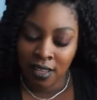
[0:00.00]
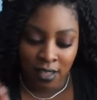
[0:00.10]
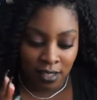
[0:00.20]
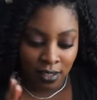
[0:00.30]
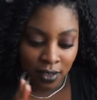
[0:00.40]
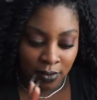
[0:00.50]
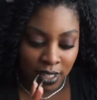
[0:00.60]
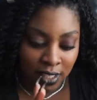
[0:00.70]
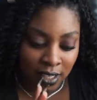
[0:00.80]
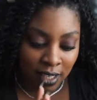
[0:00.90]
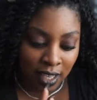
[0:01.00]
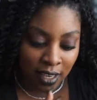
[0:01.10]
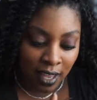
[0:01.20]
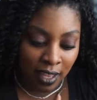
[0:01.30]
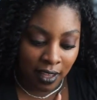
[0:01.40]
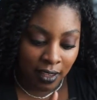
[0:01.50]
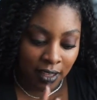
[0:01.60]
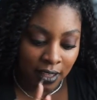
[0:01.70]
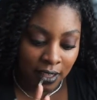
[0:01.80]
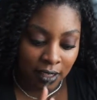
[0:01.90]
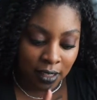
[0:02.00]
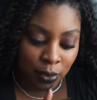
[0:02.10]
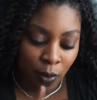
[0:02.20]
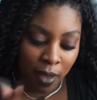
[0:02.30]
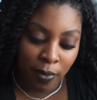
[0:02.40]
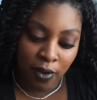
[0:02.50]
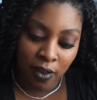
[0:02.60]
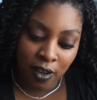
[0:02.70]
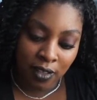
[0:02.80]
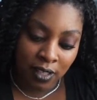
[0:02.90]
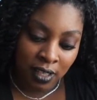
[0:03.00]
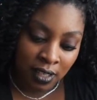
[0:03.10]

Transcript: So I'm just gonna get like a good swipe across.